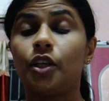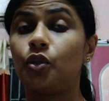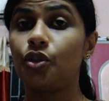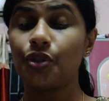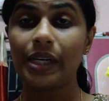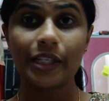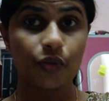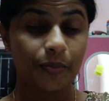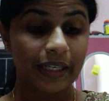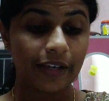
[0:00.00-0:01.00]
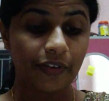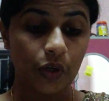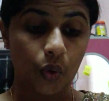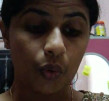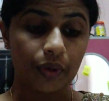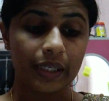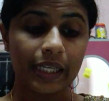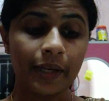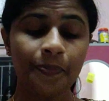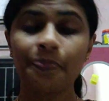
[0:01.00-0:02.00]
Usually it will be given
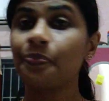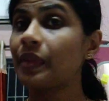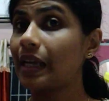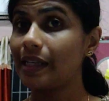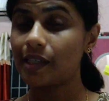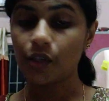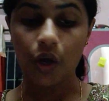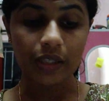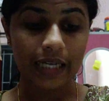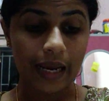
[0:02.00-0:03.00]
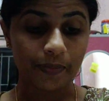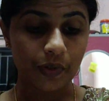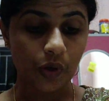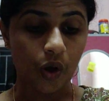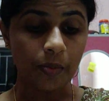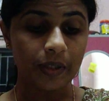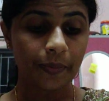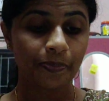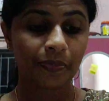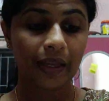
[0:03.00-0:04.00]
orally, it is not absorbed.
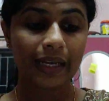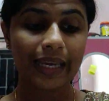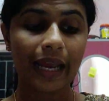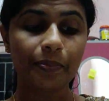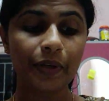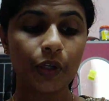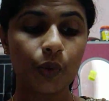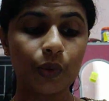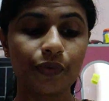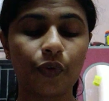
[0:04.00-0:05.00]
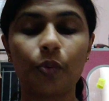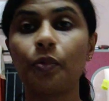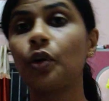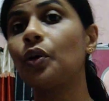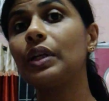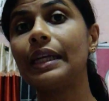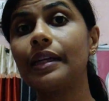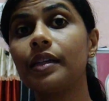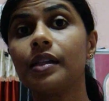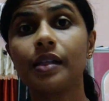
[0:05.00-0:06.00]
It can be used for
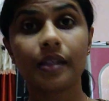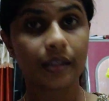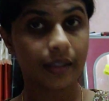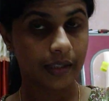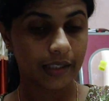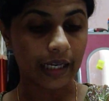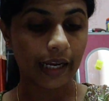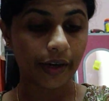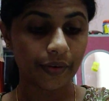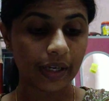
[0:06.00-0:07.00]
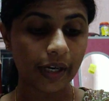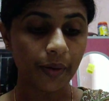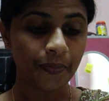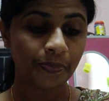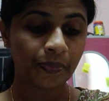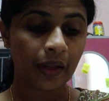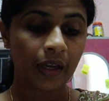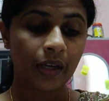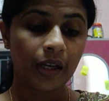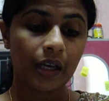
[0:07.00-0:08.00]
monoleal diarrhea,
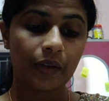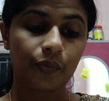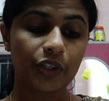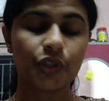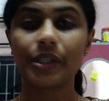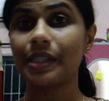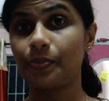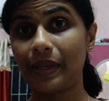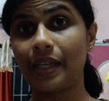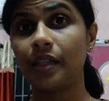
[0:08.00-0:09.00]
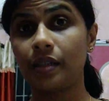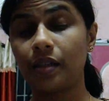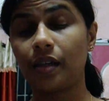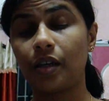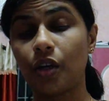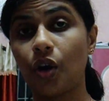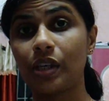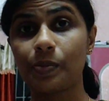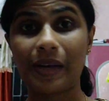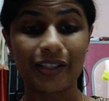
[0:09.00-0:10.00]
which is being
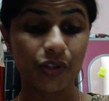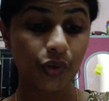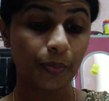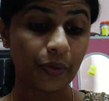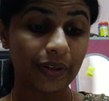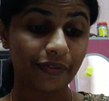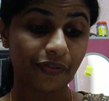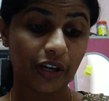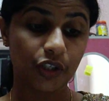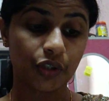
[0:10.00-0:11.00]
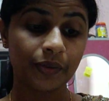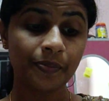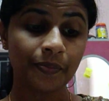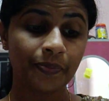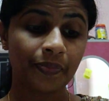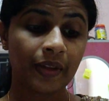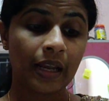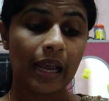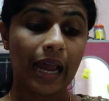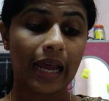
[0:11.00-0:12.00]
caused by superinfection,
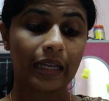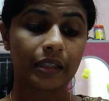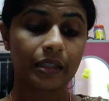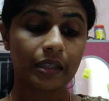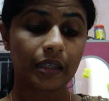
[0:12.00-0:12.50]
and